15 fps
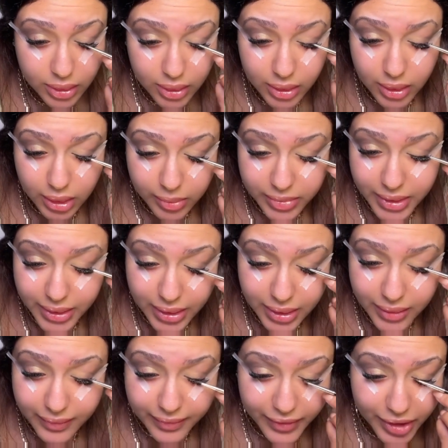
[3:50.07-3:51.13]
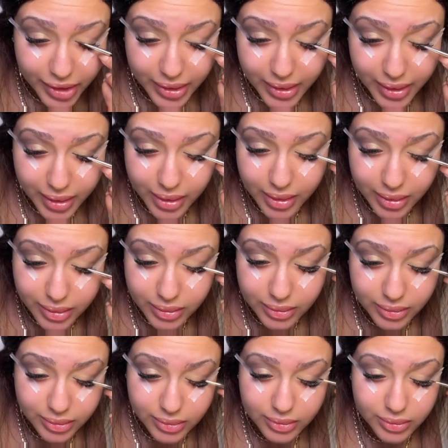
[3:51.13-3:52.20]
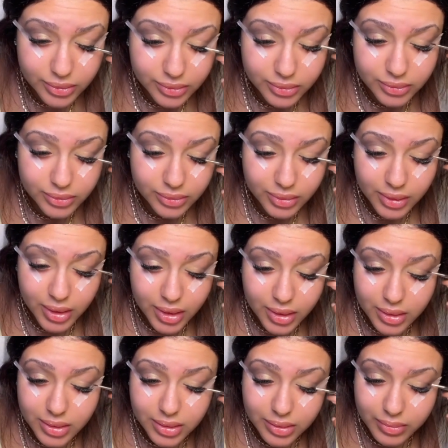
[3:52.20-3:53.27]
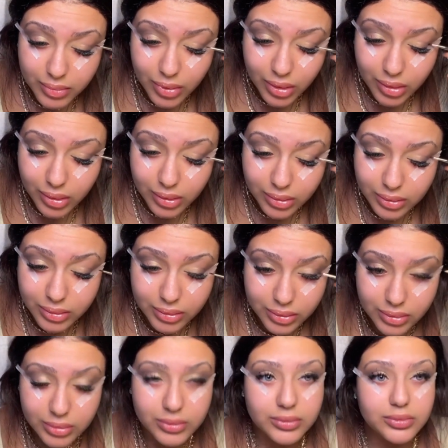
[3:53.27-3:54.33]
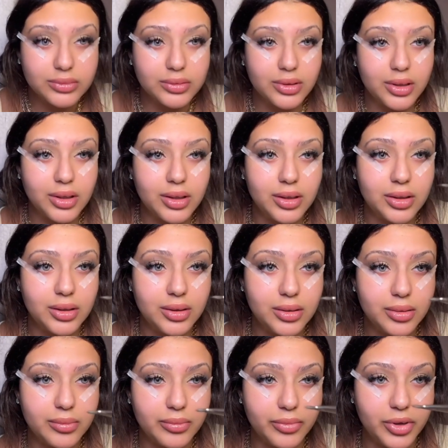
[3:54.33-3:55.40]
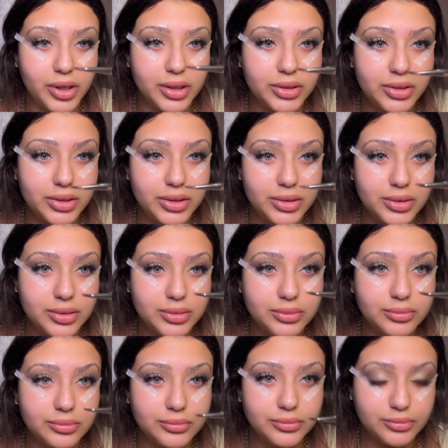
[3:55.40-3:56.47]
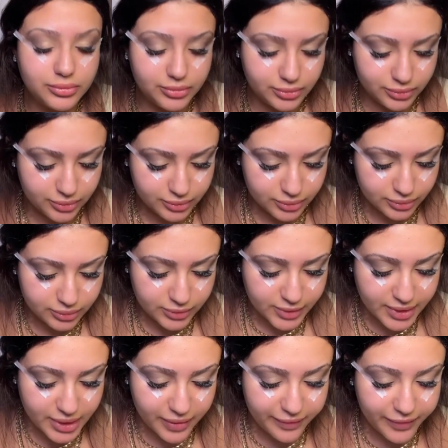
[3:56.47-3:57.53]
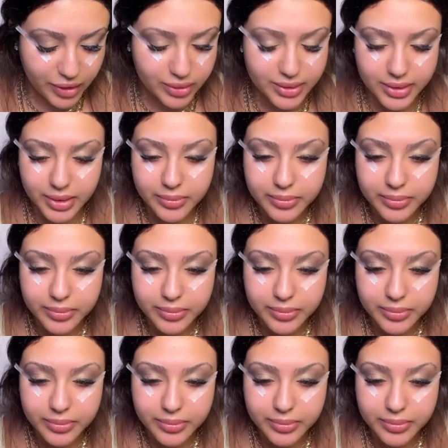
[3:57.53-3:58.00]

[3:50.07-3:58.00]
I'm taking a very small brush. It's like a felt tip.